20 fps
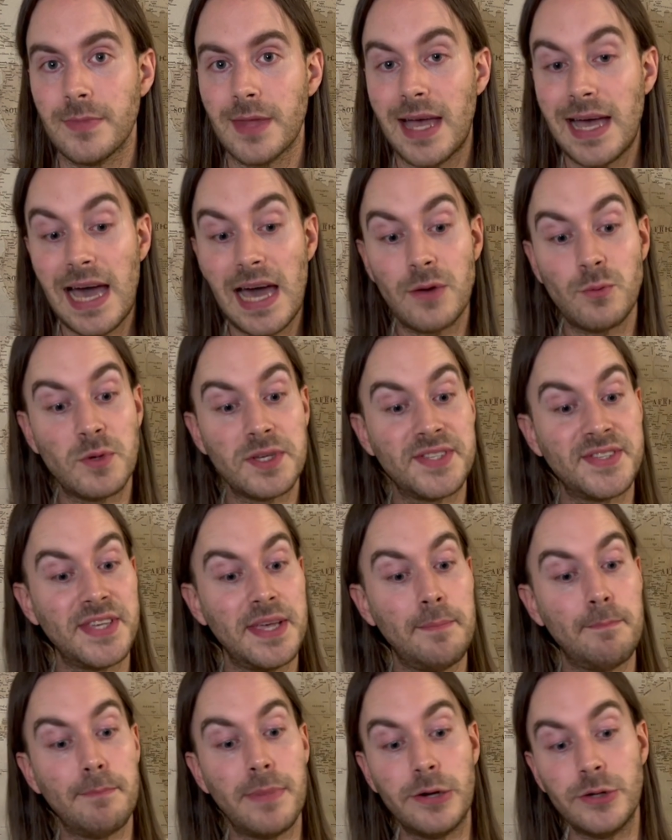And we see
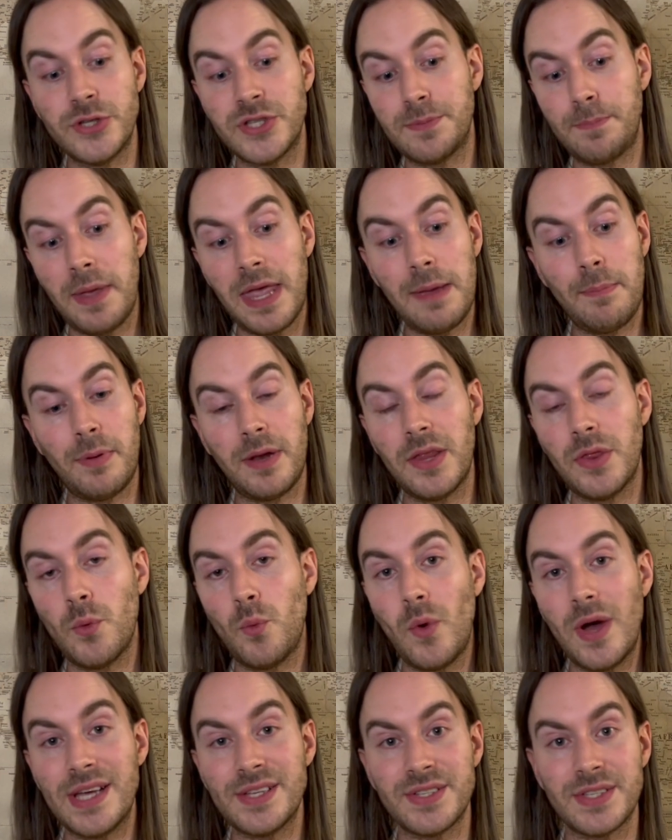most people in the
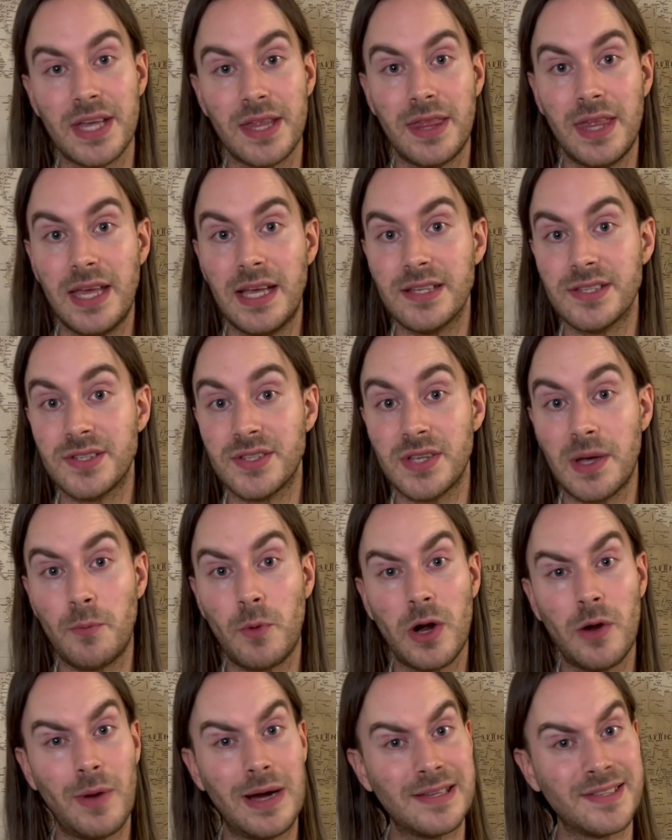West, I think it's
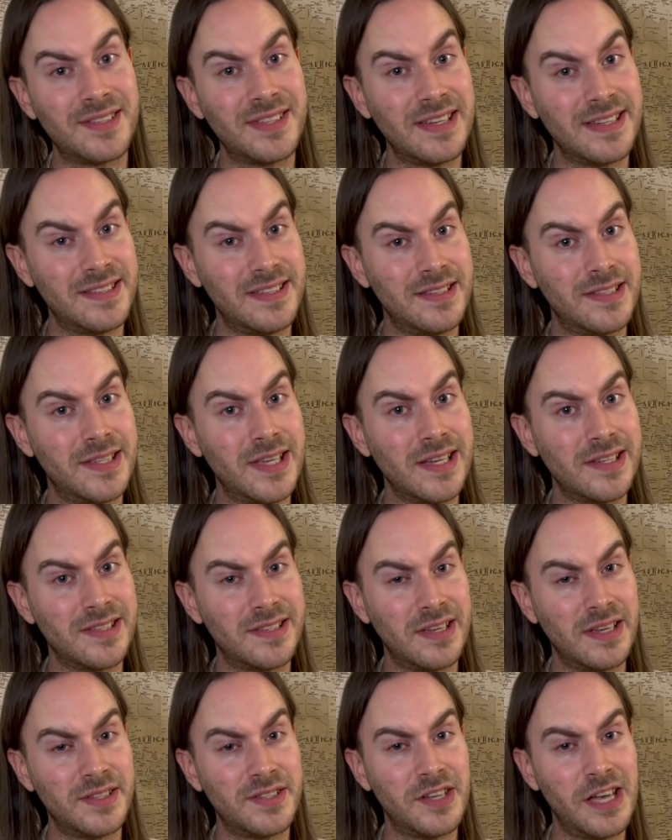somewhere around 66,
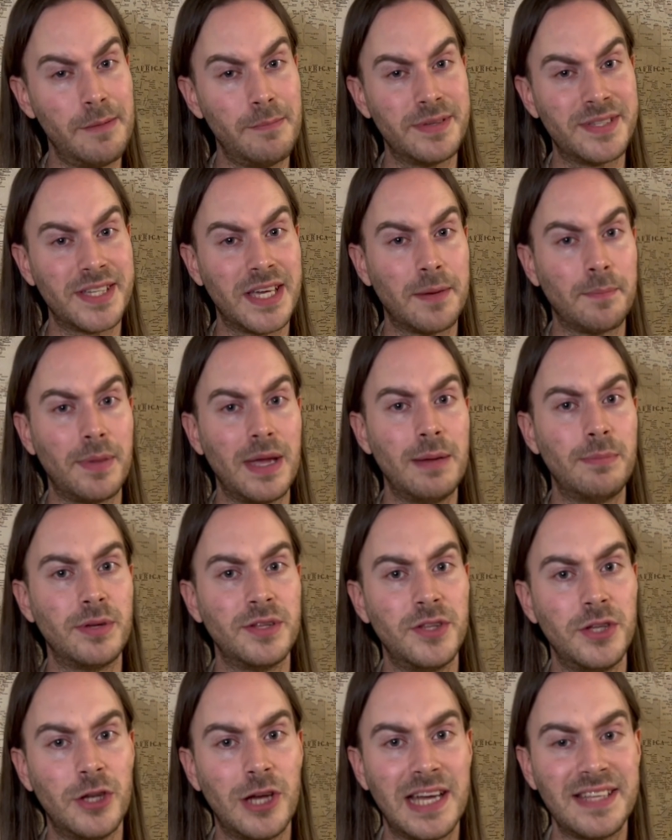68% of people in
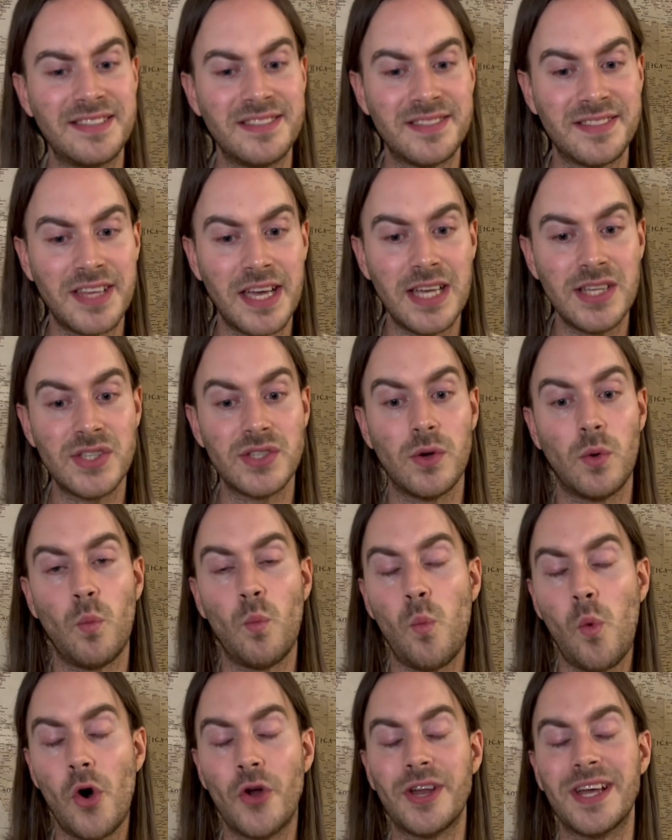the United States
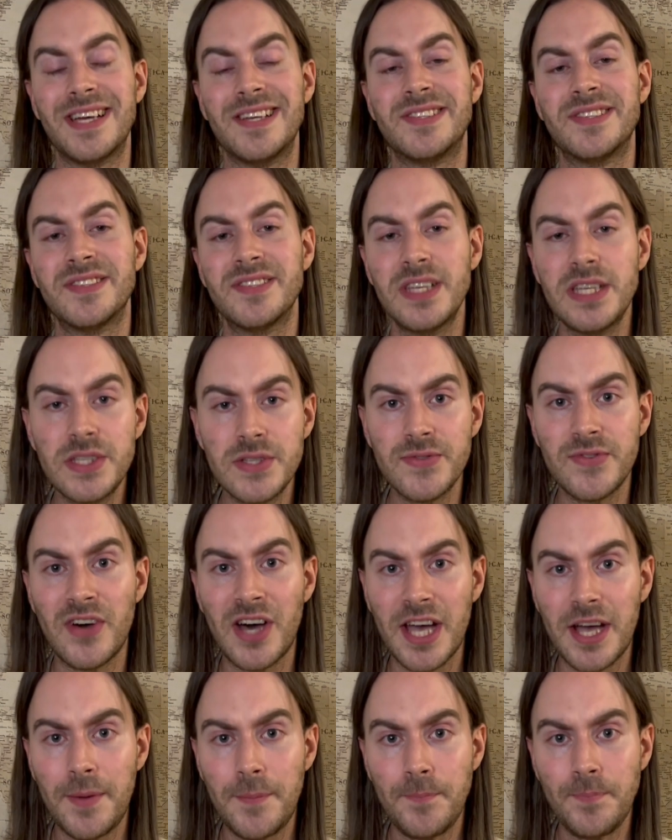want a
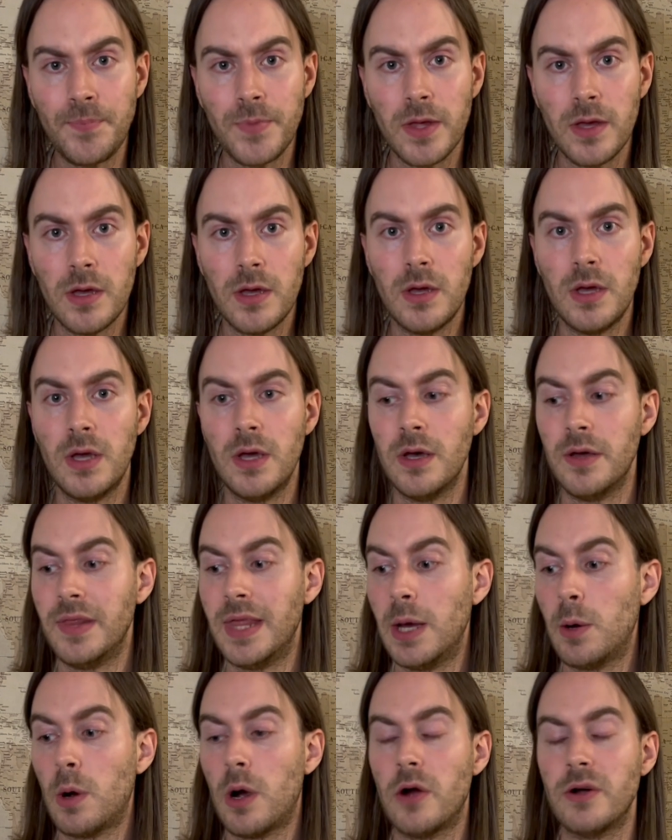ceasefire.
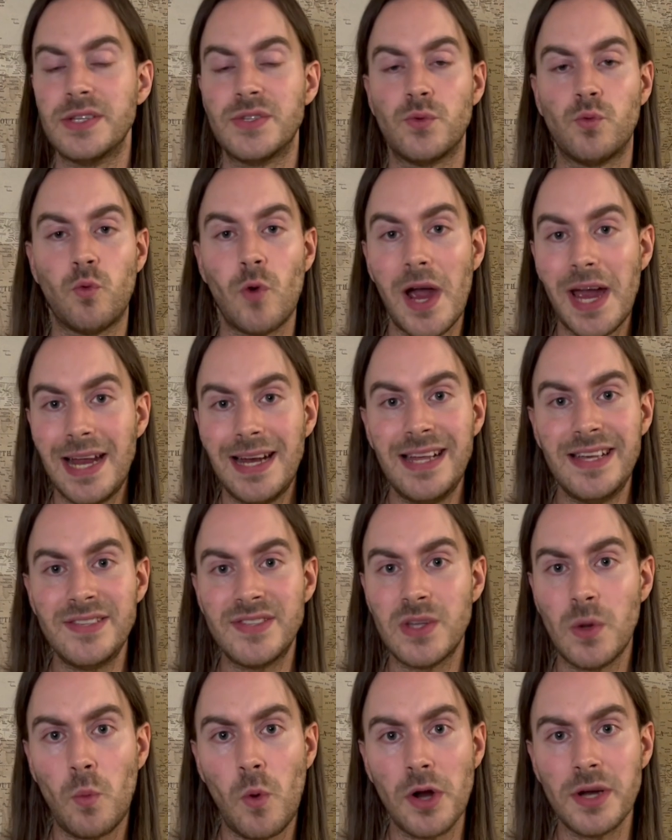There are Israelis
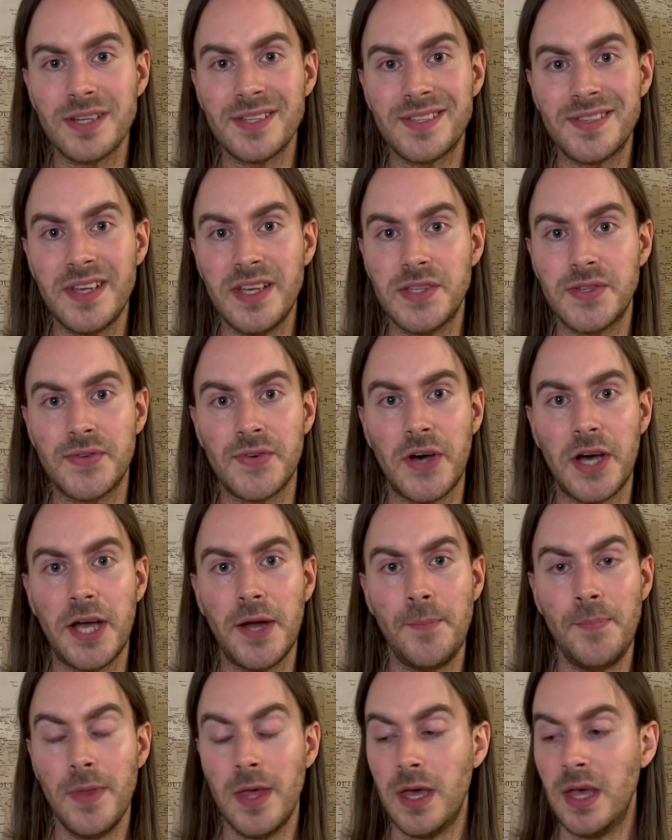that want a
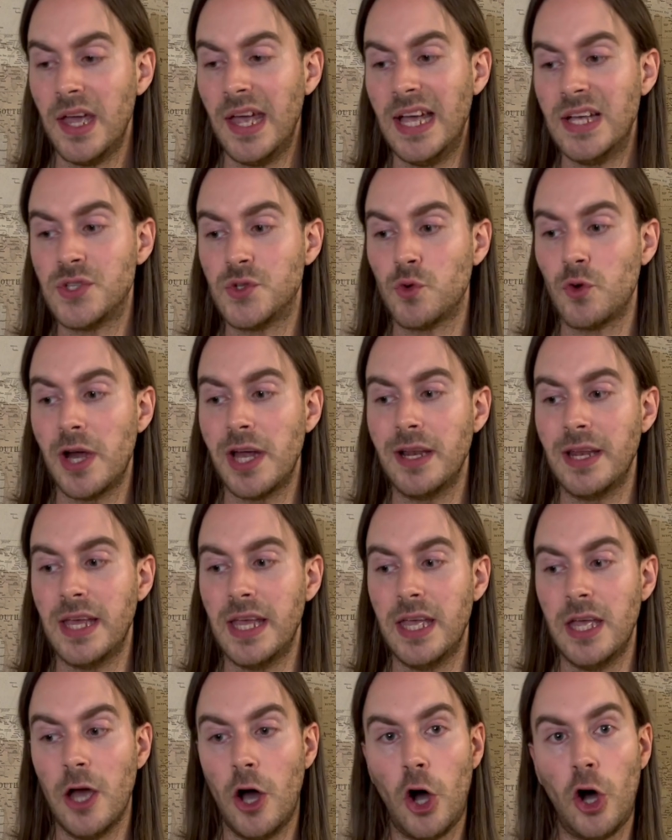ceasefire,
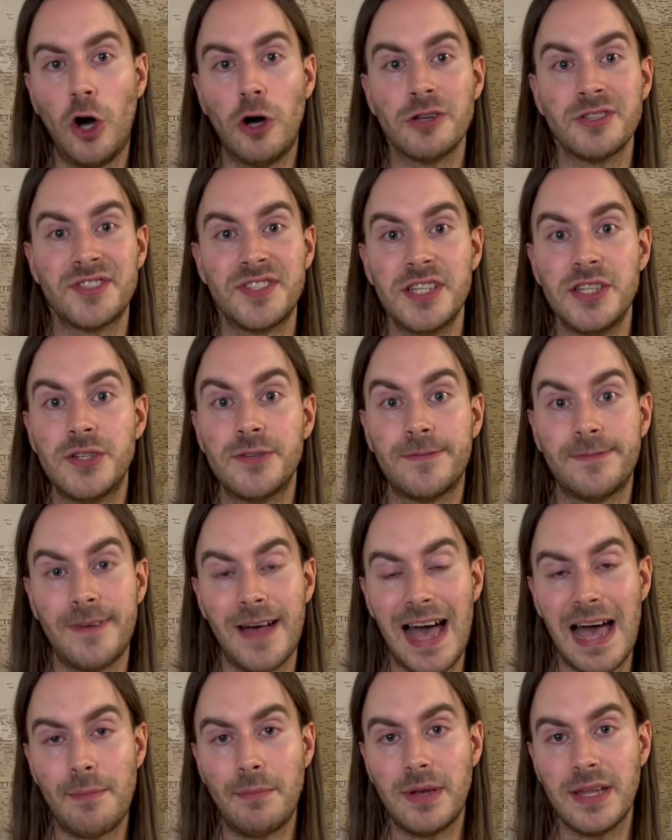Israeli hostage
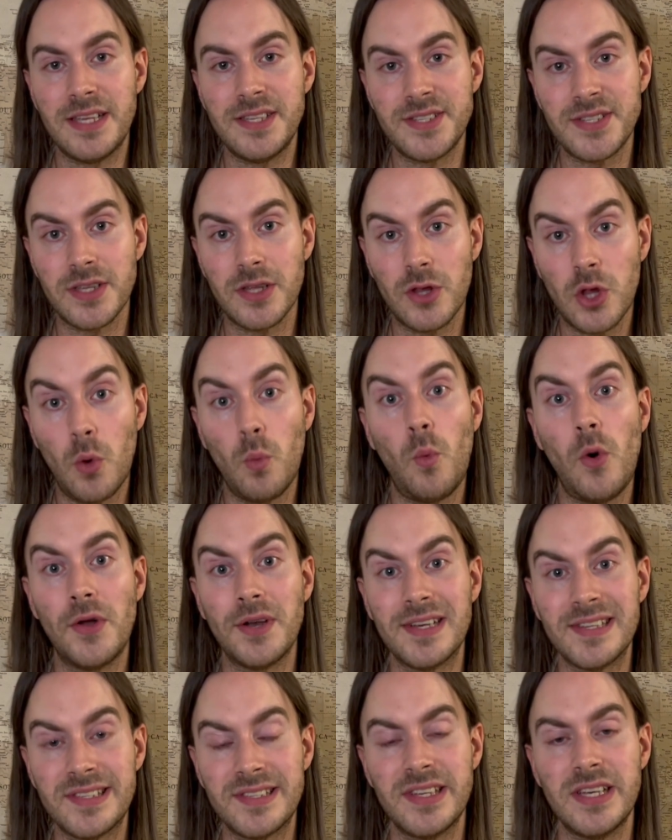families that
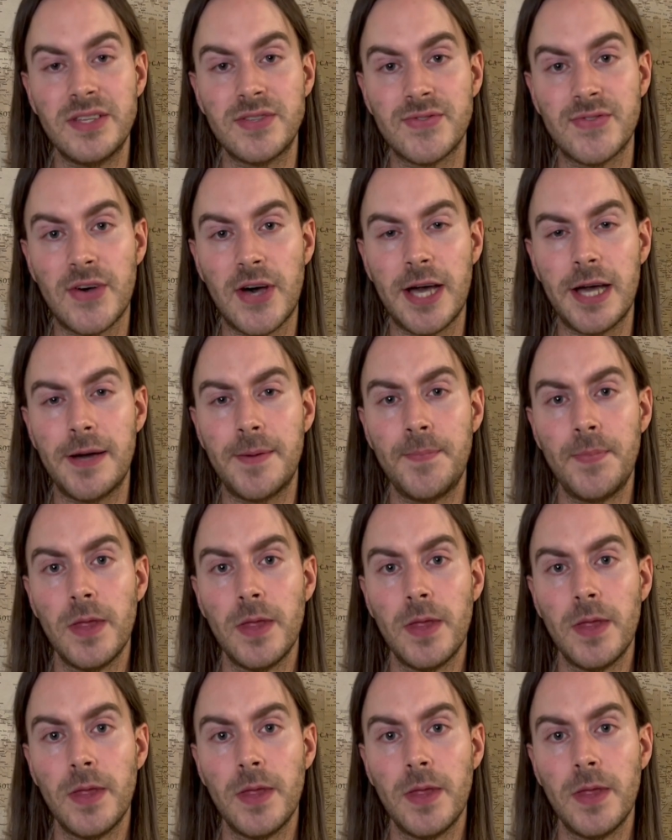want a ceasefire,